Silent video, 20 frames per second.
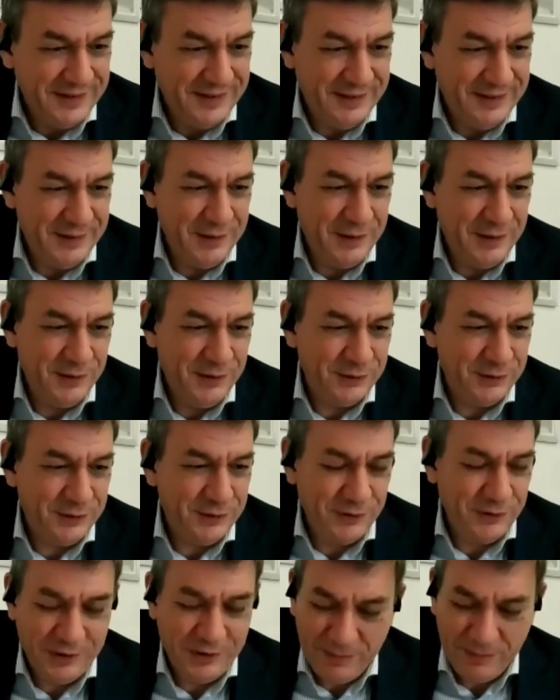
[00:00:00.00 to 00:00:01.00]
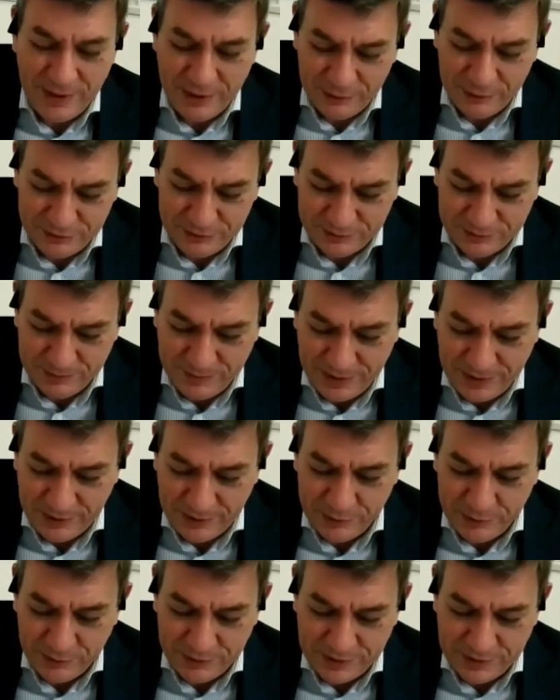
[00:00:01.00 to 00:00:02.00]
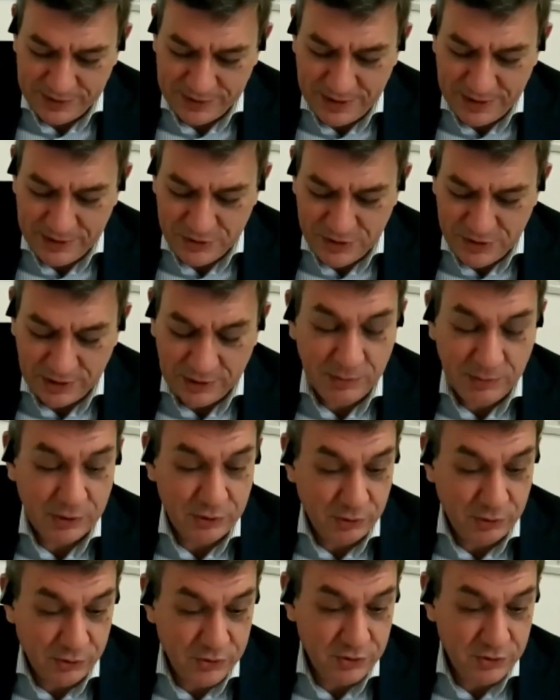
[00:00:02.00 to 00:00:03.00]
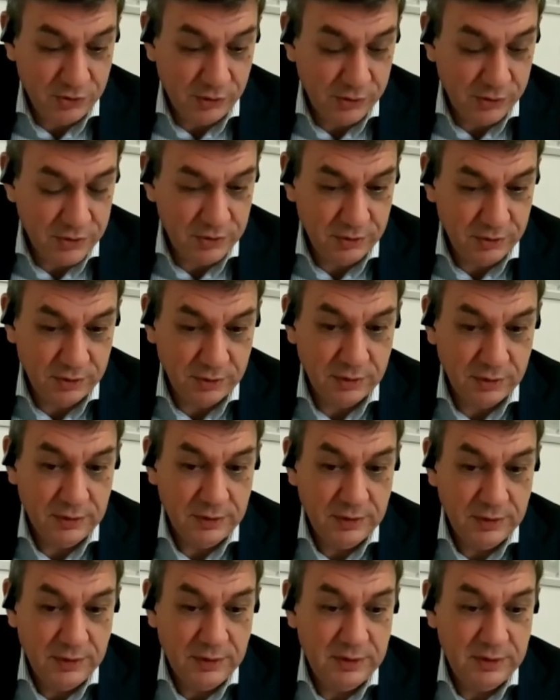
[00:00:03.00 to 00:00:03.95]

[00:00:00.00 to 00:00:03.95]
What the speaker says: not only about my credential, but also